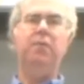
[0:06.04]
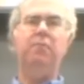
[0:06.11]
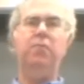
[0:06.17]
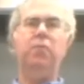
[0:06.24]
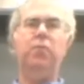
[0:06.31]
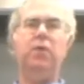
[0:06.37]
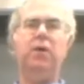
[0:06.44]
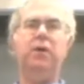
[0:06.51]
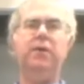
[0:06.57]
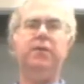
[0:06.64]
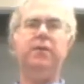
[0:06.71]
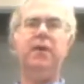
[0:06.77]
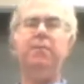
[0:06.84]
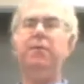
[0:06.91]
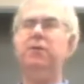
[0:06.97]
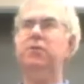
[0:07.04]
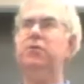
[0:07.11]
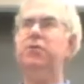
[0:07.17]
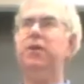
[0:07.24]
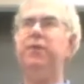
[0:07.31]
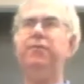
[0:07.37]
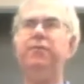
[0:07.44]
what chemical
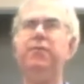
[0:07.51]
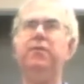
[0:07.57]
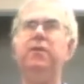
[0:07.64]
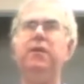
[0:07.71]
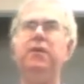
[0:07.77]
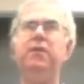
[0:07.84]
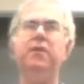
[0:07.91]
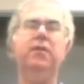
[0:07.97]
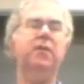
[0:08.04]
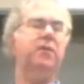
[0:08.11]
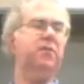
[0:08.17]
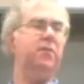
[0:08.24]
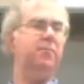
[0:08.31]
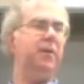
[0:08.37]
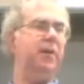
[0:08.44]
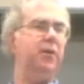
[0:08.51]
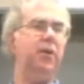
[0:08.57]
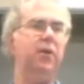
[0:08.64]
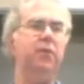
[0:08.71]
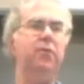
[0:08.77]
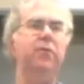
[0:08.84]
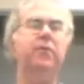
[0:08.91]
shifts need to be
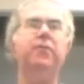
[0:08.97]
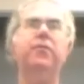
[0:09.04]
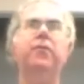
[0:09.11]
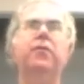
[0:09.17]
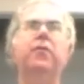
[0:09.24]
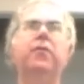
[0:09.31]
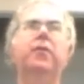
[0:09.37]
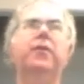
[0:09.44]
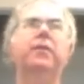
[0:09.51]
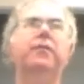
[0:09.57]
known for the